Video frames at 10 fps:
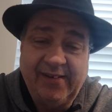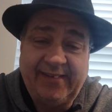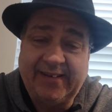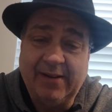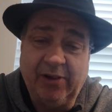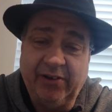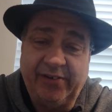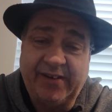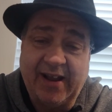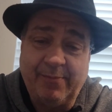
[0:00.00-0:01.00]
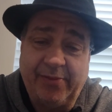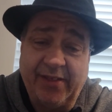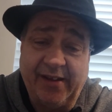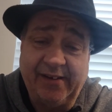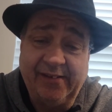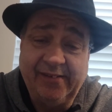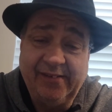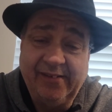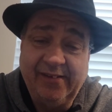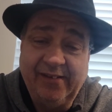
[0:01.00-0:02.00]
similar type thing,
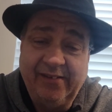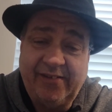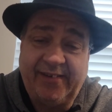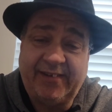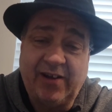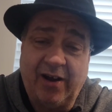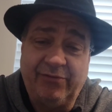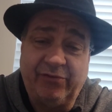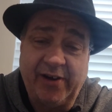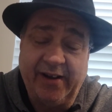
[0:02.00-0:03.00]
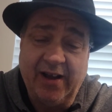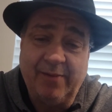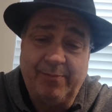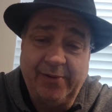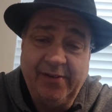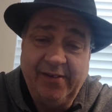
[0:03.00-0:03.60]
just covering up